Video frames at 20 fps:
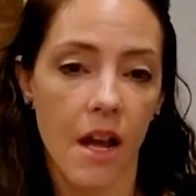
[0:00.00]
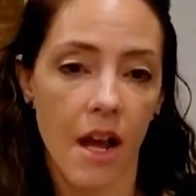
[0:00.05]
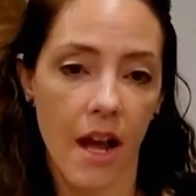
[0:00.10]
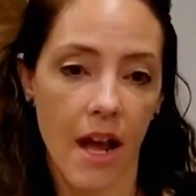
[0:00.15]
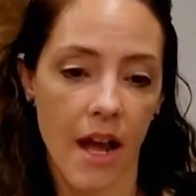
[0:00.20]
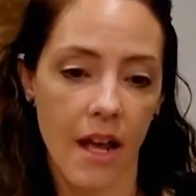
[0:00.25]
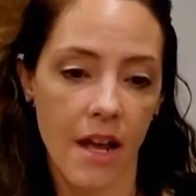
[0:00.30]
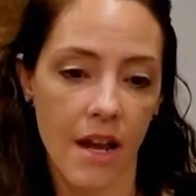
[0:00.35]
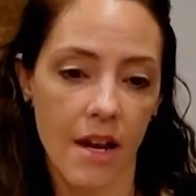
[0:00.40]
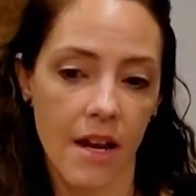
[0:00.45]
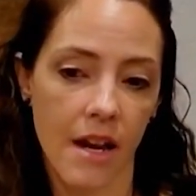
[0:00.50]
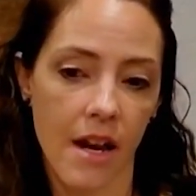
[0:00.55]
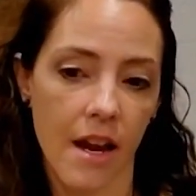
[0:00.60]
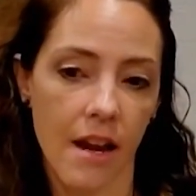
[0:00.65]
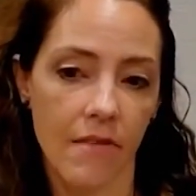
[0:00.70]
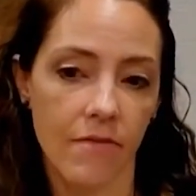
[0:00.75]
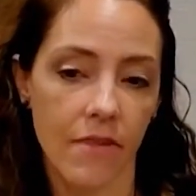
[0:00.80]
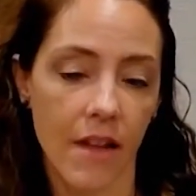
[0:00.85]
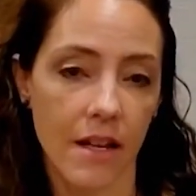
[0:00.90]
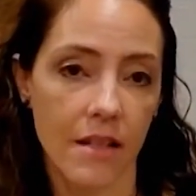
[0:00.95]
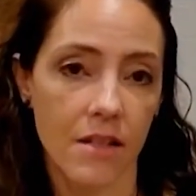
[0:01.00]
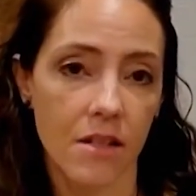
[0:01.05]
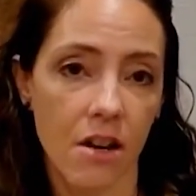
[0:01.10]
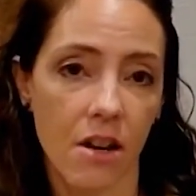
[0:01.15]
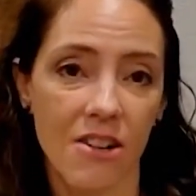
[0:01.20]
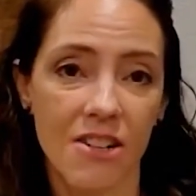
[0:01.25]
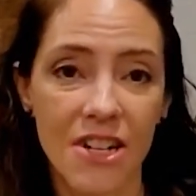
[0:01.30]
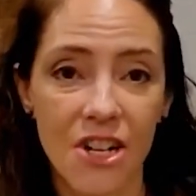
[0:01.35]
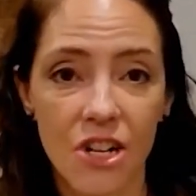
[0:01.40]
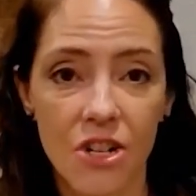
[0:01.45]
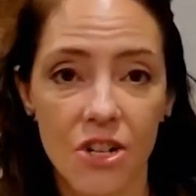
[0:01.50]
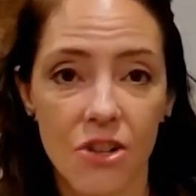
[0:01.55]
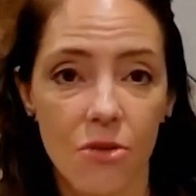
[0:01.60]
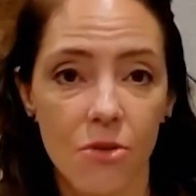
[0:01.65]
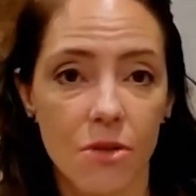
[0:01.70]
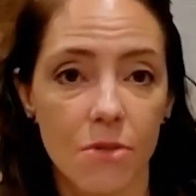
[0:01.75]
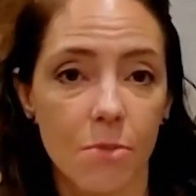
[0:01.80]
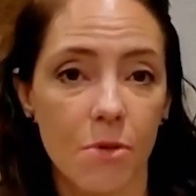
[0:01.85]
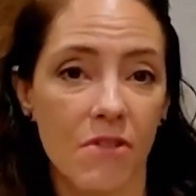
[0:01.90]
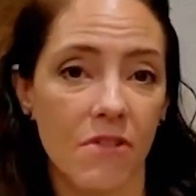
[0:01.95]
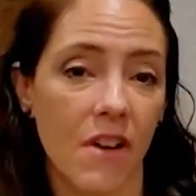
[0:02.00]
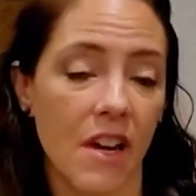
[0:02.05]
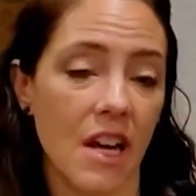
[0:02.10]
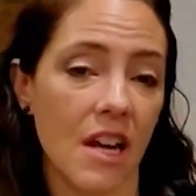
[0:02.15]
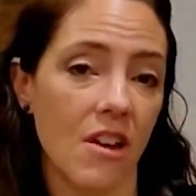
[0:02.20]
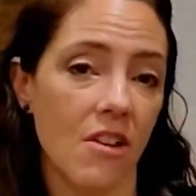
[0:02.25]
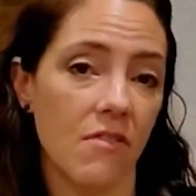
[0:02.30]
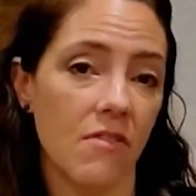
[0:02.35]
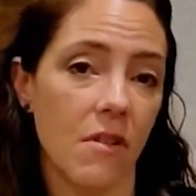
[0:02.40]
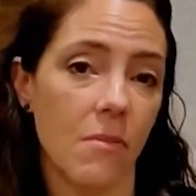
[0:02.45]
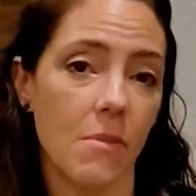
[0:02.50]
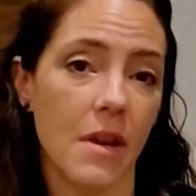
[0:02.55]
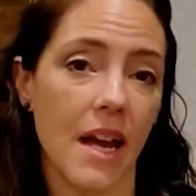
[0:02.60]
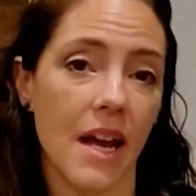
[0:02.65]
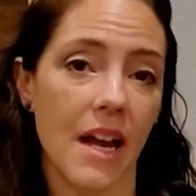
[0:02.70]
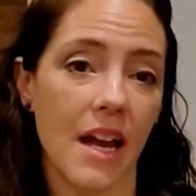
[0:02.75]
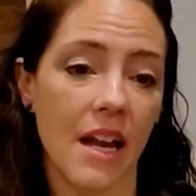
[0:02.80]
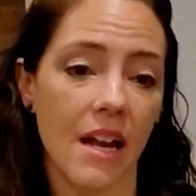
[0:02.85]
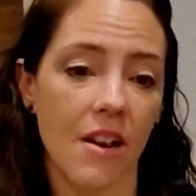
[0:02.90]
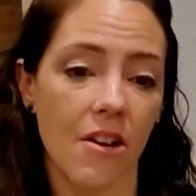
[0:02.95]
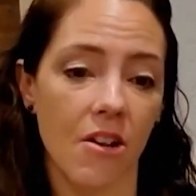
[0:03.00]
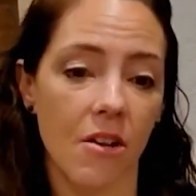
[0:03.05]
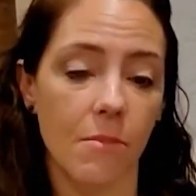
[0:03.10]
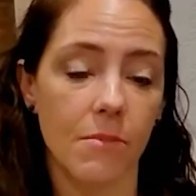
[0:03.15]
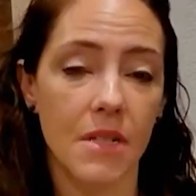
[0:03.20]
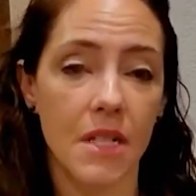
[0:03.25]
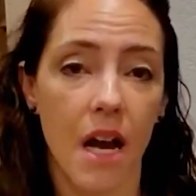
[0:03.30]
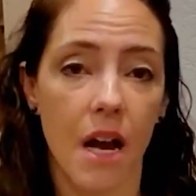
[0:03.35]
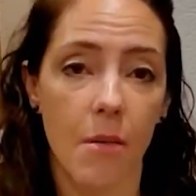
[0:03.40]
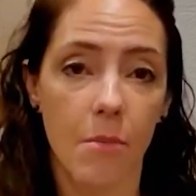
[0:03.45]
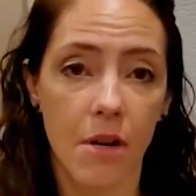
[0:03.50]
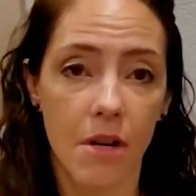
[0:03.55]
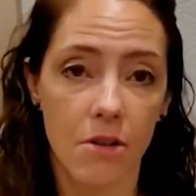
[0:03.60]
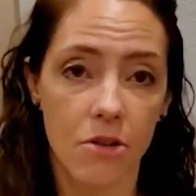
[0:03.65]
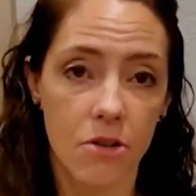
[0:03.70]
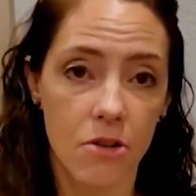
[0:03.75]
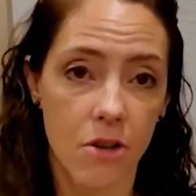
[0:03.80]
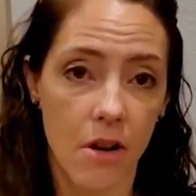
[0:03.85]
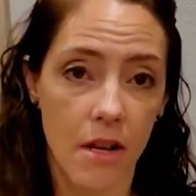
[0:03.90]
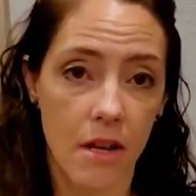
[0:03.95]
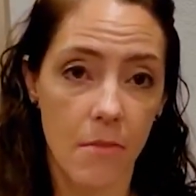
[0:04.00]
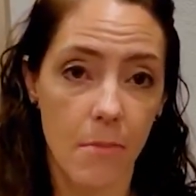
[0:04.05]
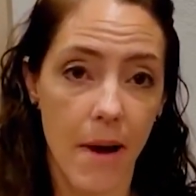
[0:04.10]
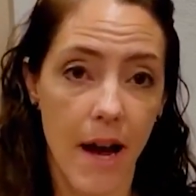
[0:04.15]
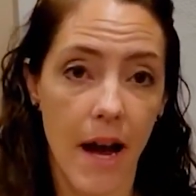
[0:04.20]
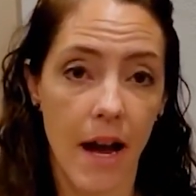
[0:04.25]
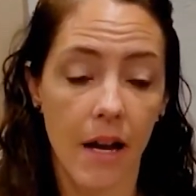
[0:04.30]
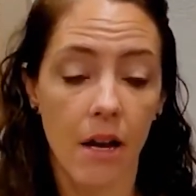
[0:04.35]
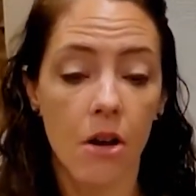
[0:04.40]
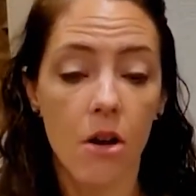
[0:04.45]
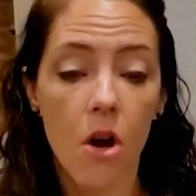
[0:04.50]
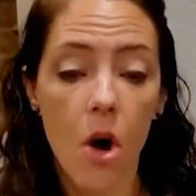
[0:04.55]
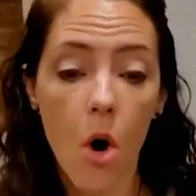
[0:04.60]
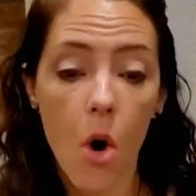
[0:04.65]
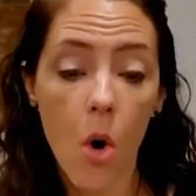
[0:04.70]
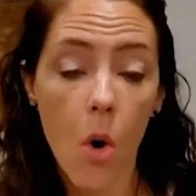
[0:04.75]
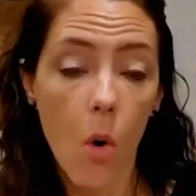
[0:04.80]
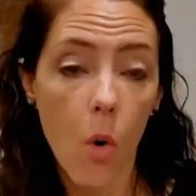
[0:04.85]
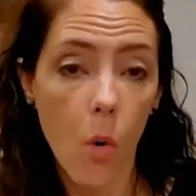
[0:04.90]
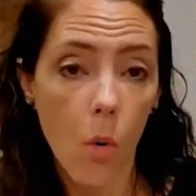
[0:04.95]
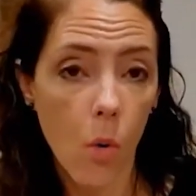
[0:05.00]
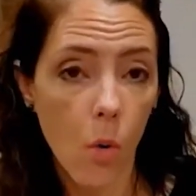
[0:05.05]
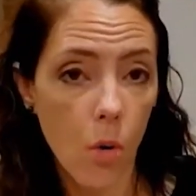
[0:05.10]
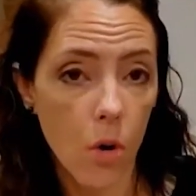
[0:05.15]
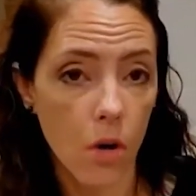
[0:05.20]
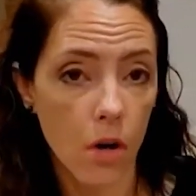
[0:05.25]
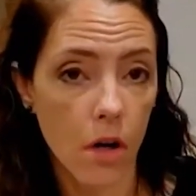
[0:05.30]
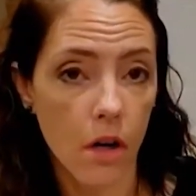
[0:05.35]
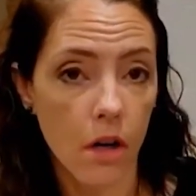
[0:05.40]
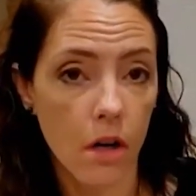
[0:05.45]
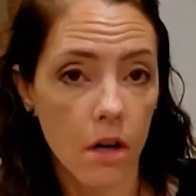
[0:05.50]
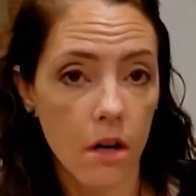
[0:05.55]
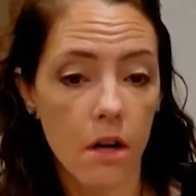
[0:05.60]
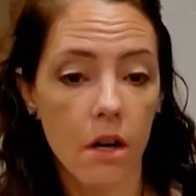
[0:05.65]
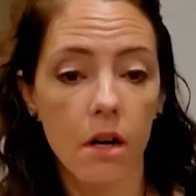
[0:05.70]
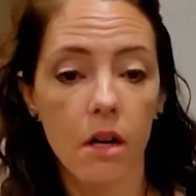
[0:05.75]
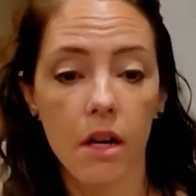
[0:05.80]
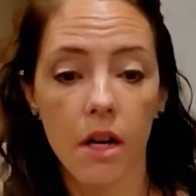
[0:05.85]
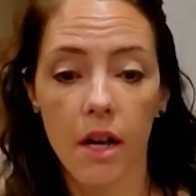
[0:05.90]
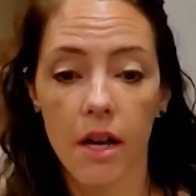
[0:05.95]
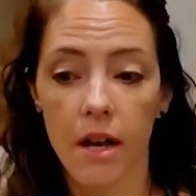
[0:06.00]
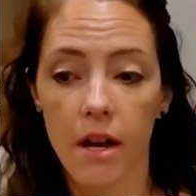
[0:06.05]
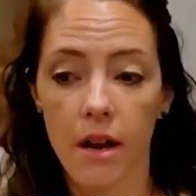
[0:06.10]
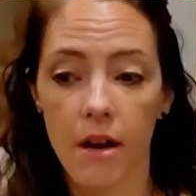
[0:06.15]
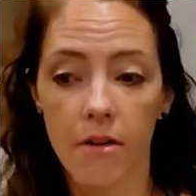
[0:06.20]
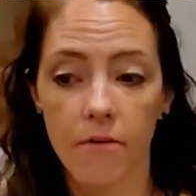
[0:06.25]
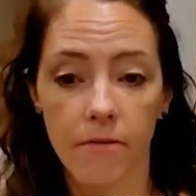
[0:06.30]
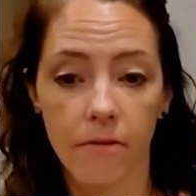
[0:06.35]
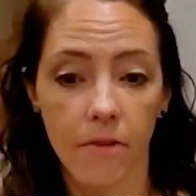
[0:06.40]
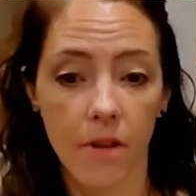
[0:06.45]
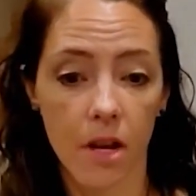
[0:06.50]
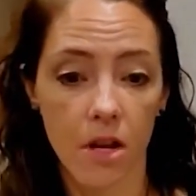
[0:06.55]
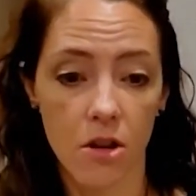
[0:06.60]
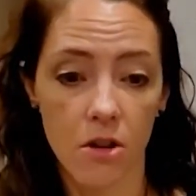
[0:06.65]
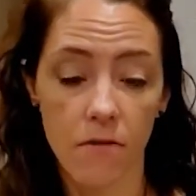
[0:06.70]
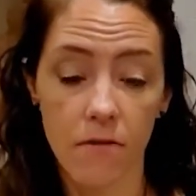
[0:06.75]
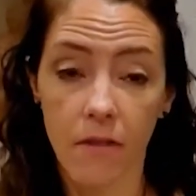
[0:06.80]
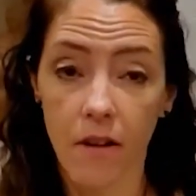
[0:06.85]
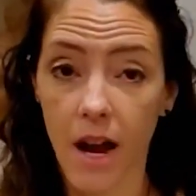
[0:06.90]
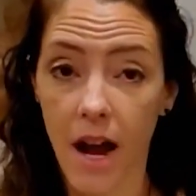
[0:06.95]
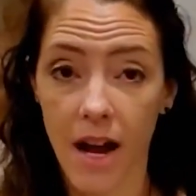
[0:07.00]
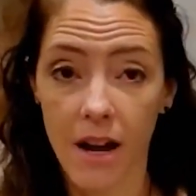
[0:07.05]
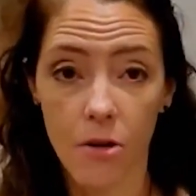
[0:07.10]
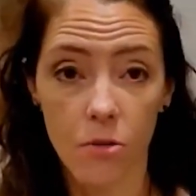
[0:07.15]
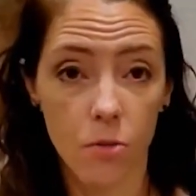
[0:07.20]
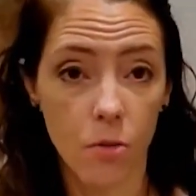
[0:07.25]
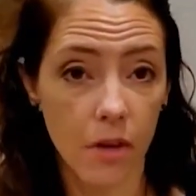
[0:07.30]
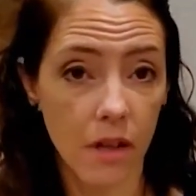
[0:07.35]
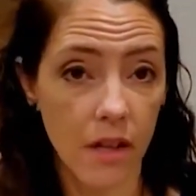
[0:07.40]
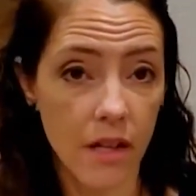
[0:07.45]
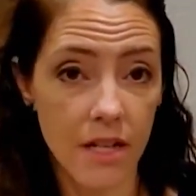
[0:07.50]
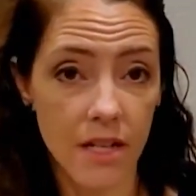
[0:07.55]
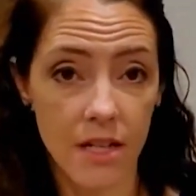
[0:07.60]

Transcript: And if that scar tissue is preventing you from getting your abdominal strength back, or if you've got a really